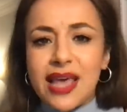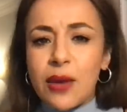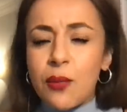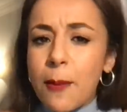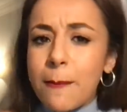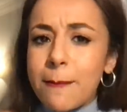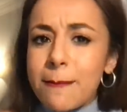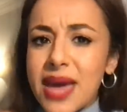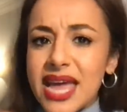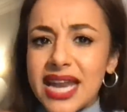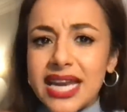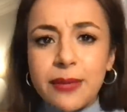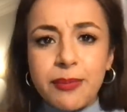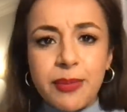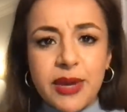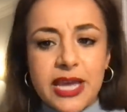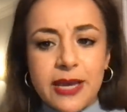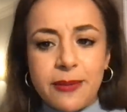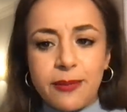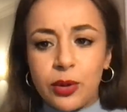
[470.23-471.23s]
There were many
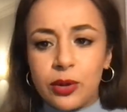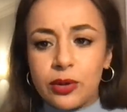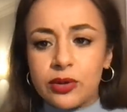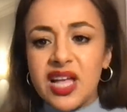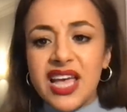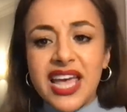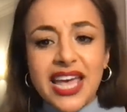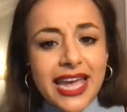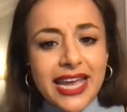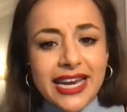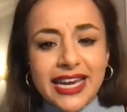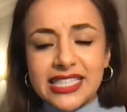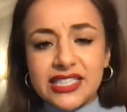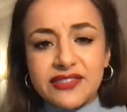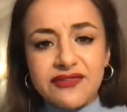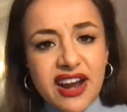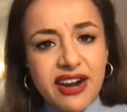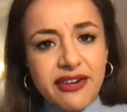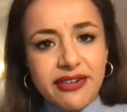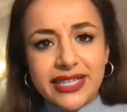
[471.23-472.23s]
people in his
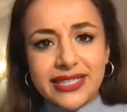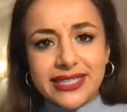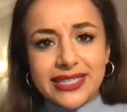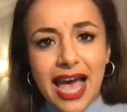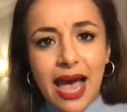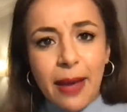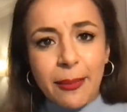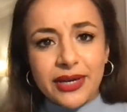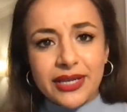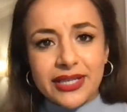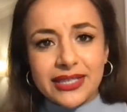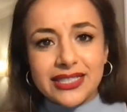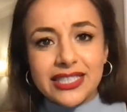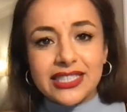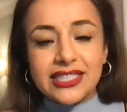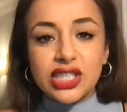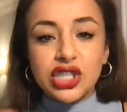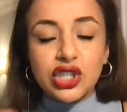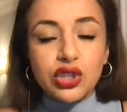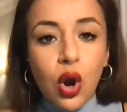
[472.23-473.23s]
various cabinets
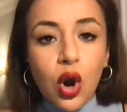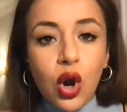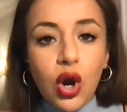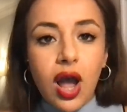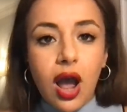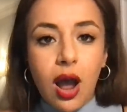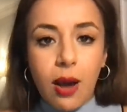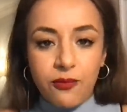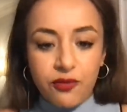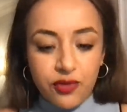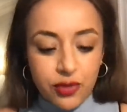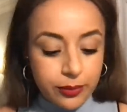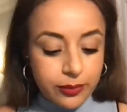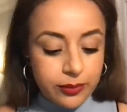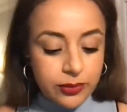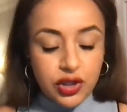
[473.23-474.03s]
that did not come from,